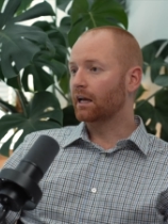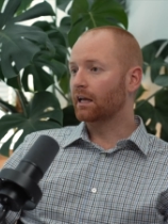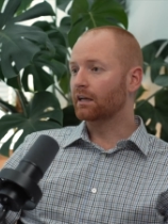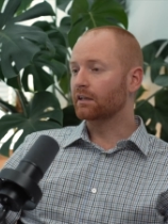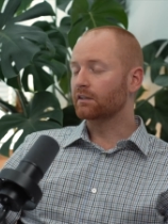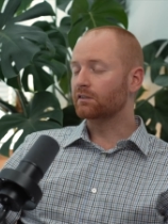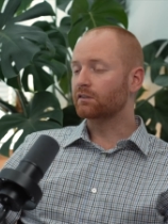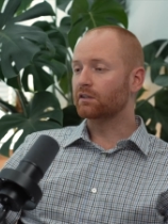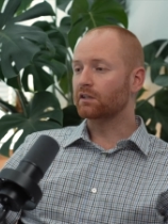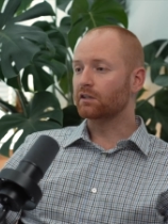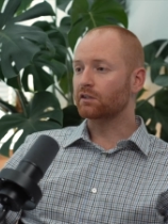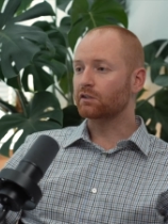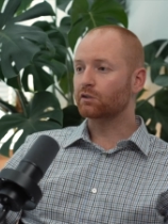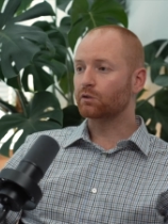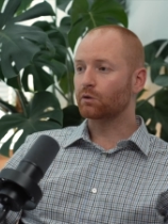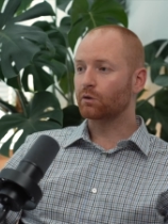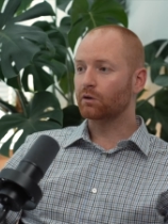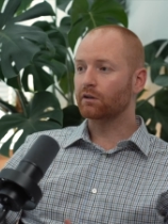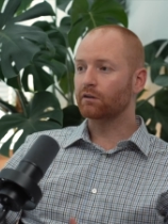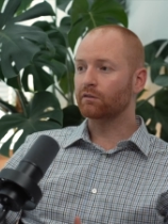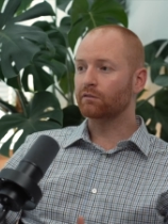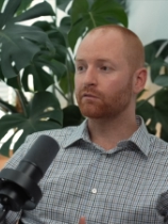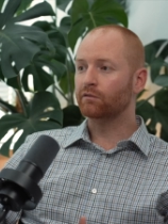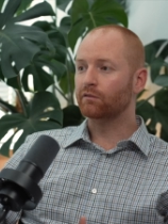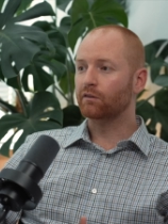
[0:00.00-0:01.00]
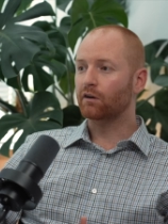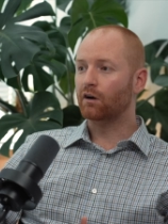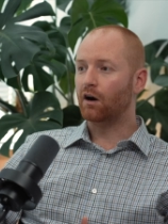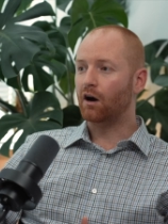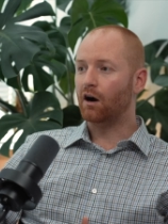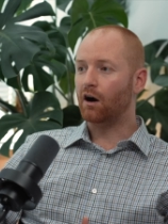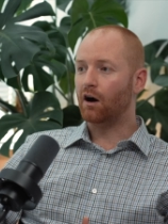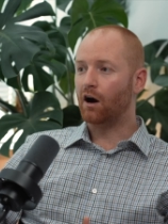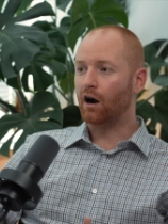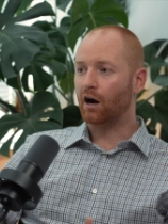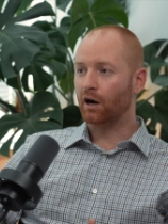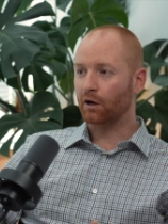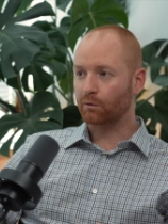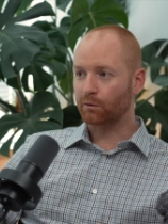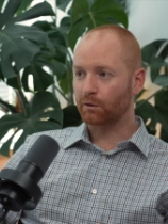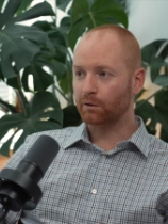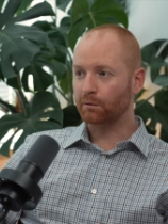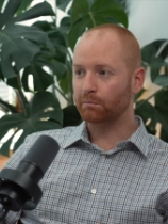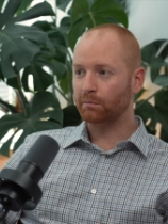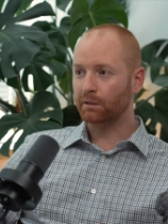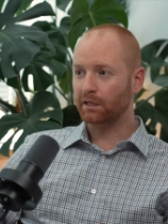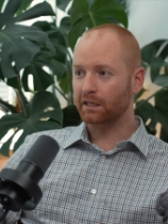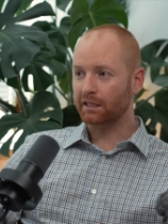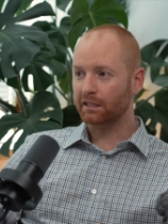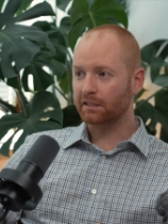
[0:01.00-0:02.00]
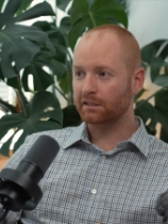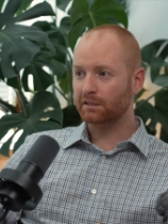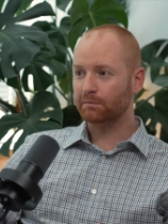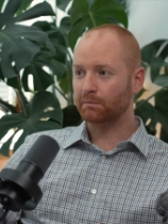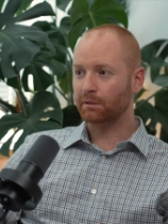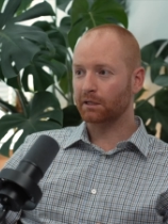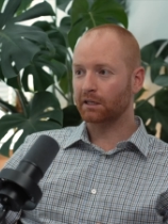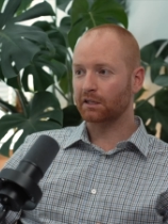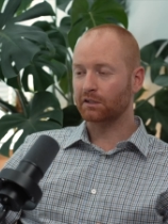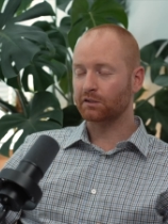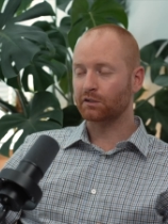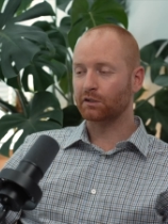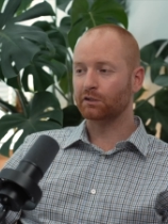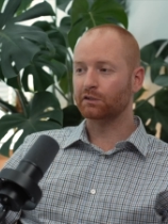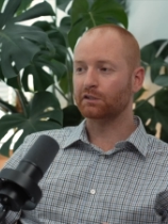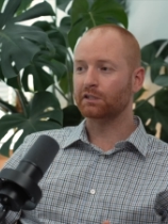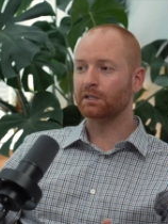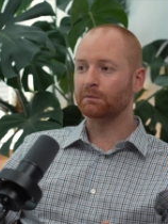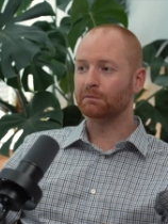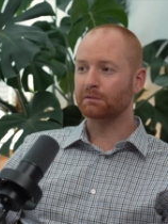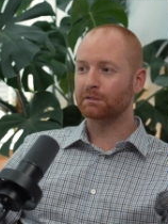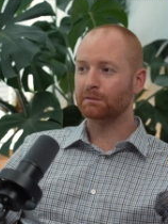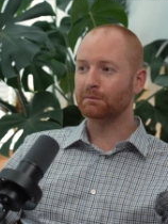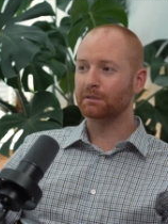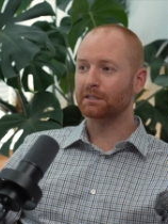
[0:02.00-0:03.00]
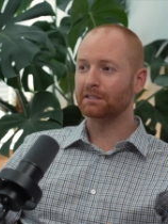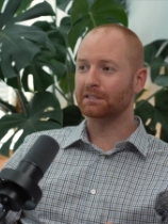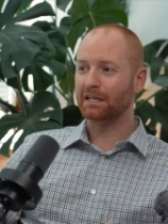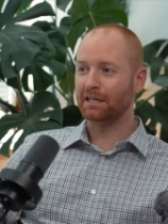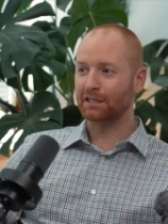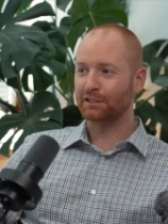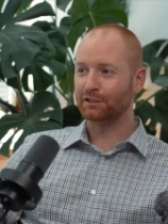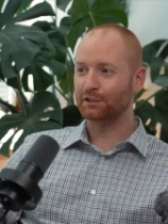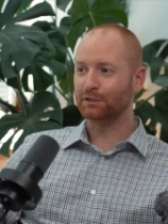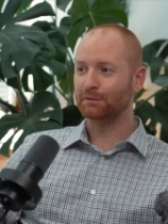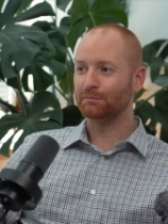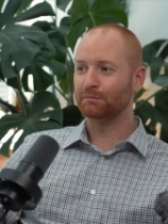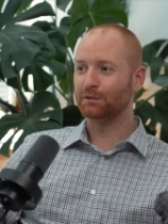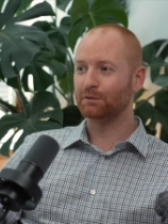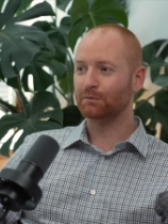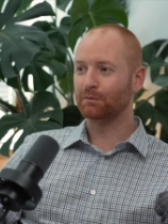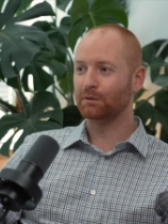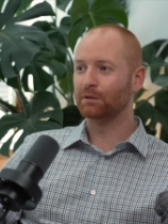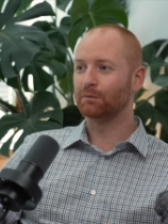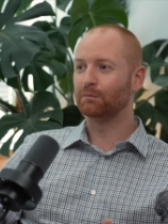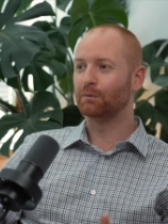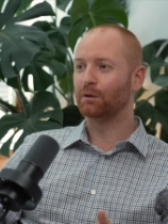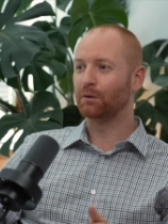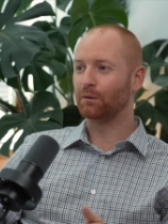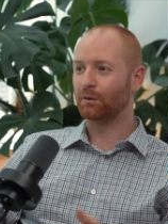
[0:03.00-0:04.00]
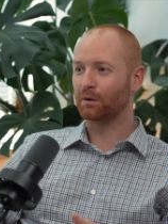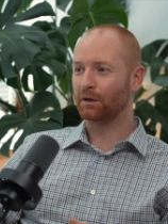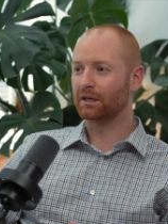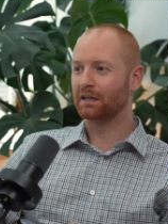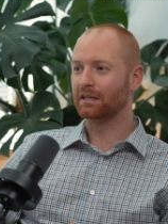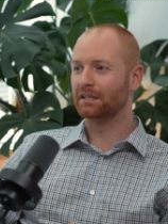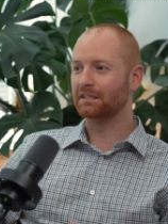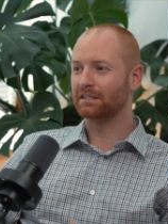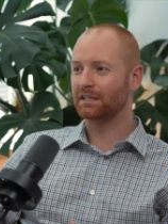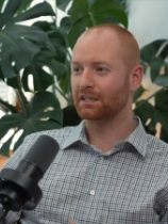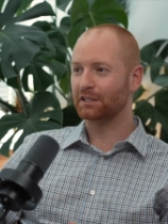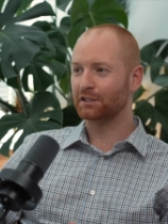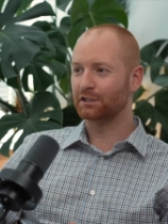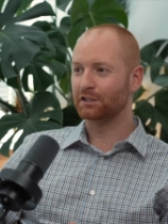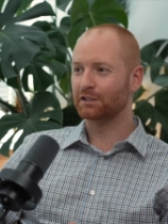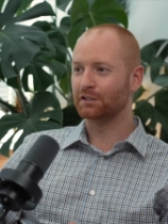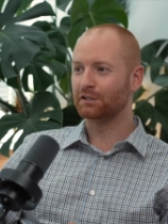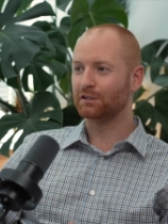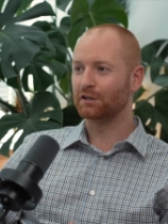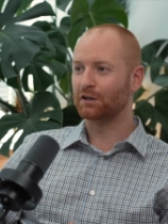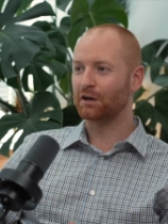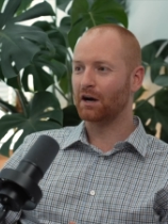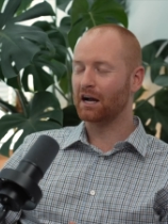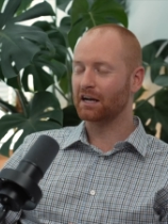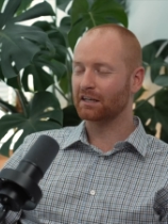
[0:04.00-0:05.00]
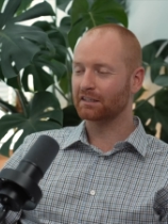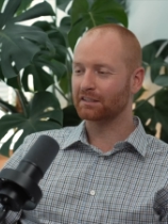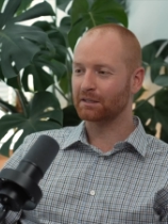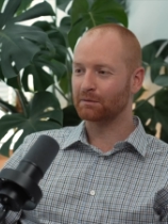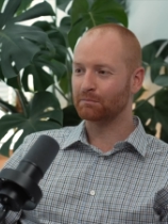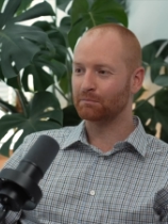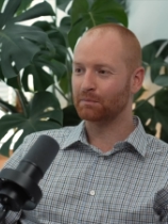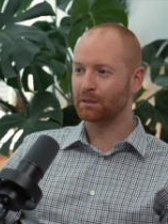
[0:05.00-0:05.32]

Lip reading: And it's this sort of awkward piece because there seems to be a tension between what organizations are asking